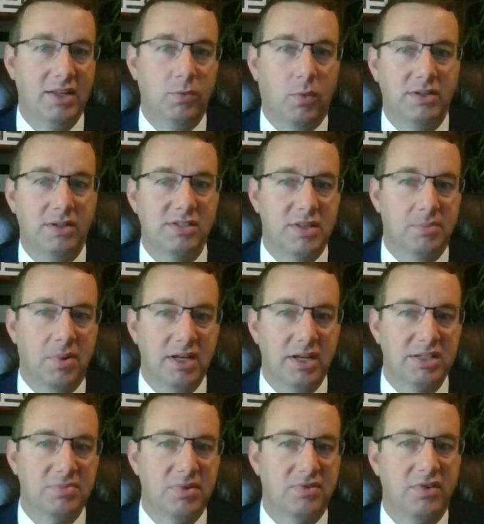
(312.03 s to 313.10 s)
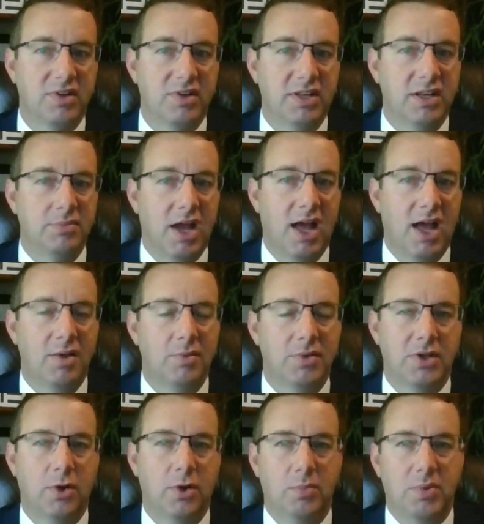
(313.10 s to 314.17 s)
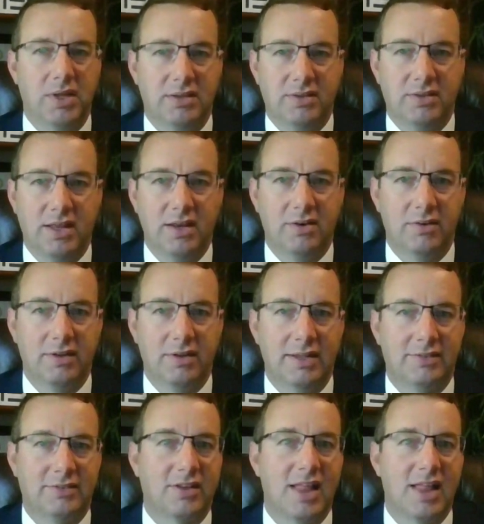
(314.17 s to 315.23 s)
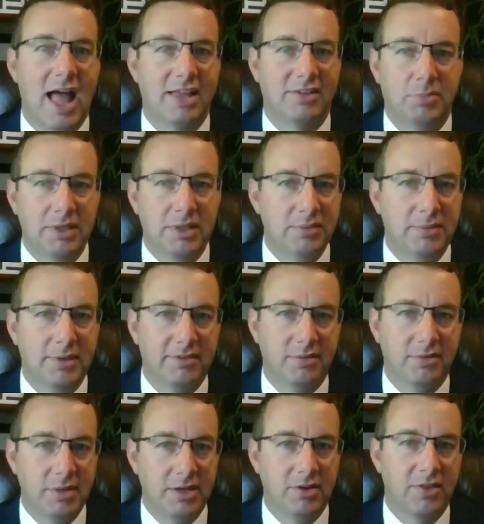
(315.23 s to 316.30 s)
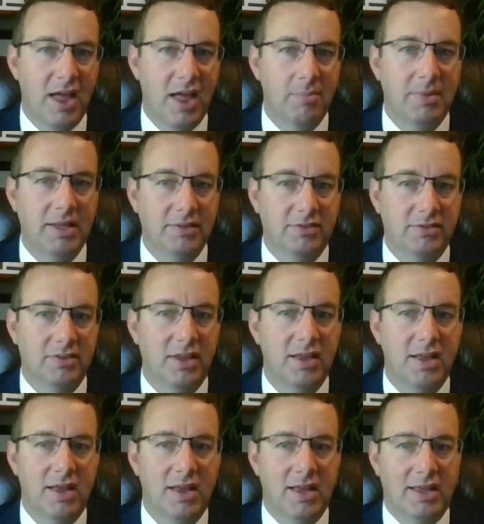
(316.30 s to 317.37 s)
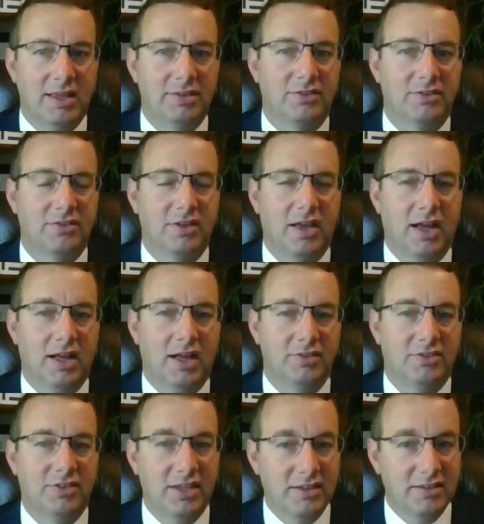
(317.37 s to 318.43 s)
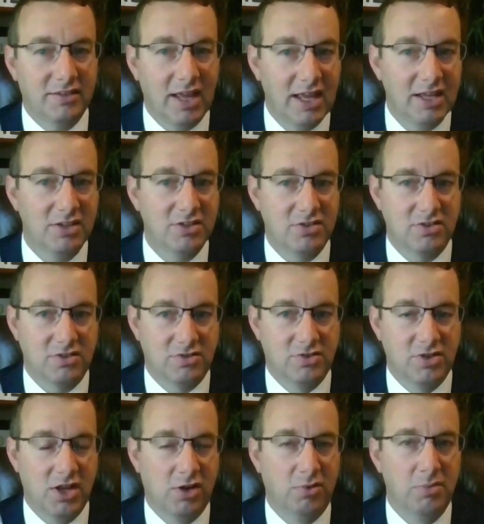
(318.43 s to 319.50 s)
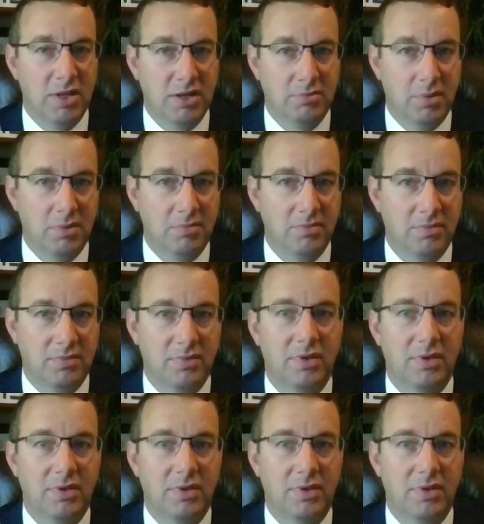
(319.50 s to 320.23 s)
what is the punishment for a DWI with an open container? It's a Class B misdemeanor. That means it's 6 days jail minimum,